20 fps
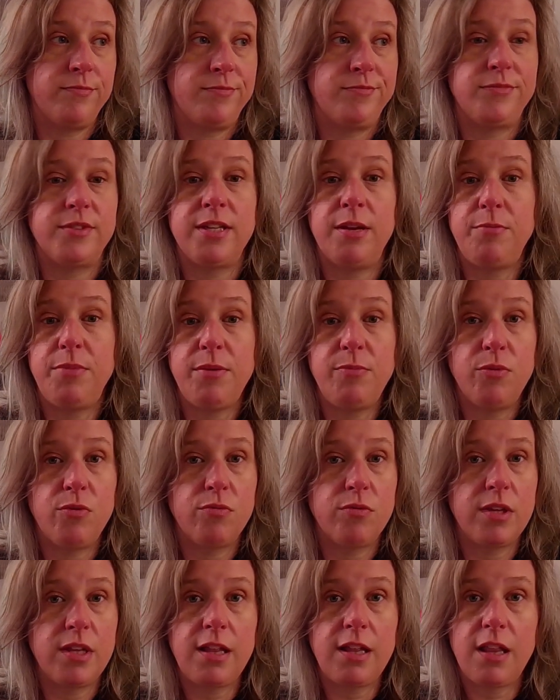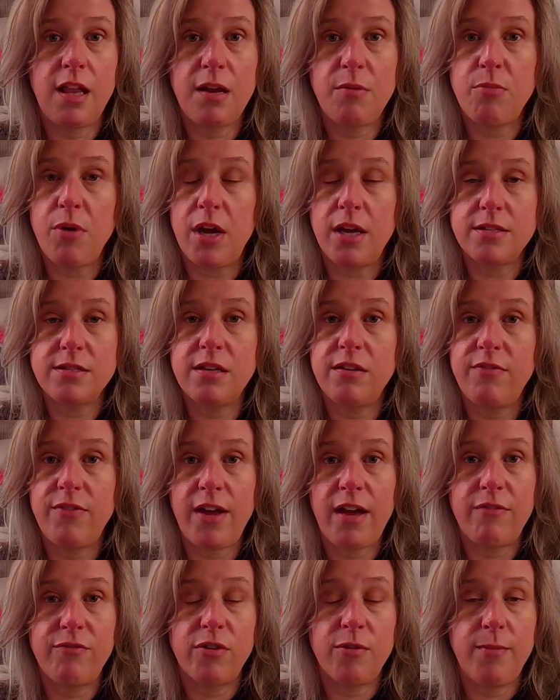Some people really like positive
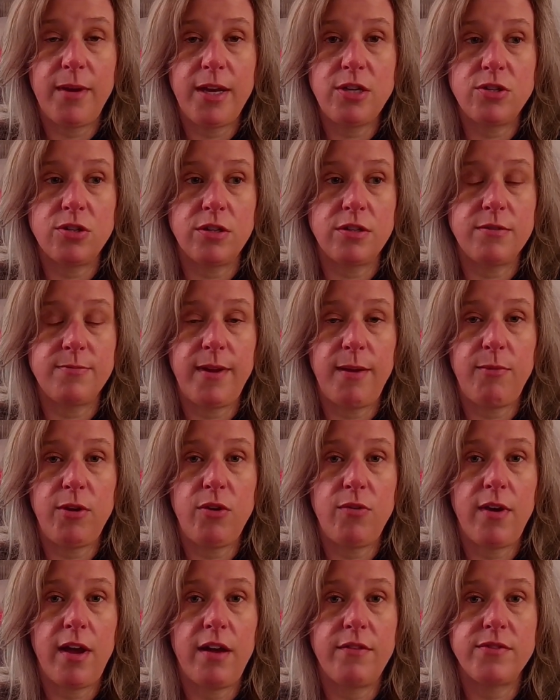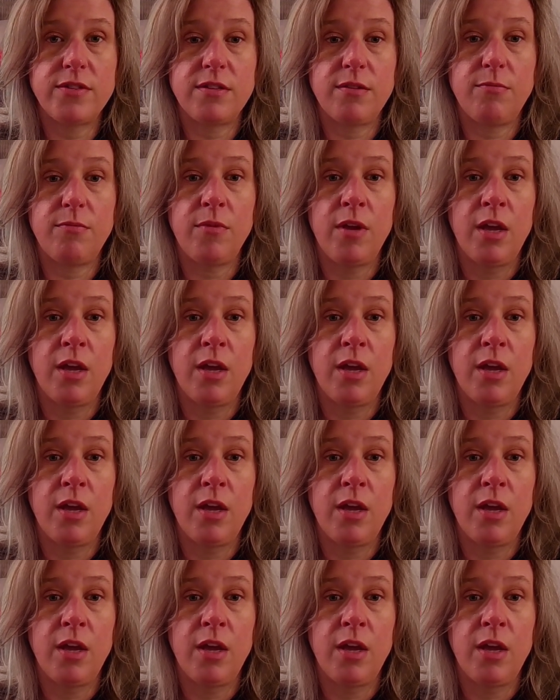affirmations. Maybe you have some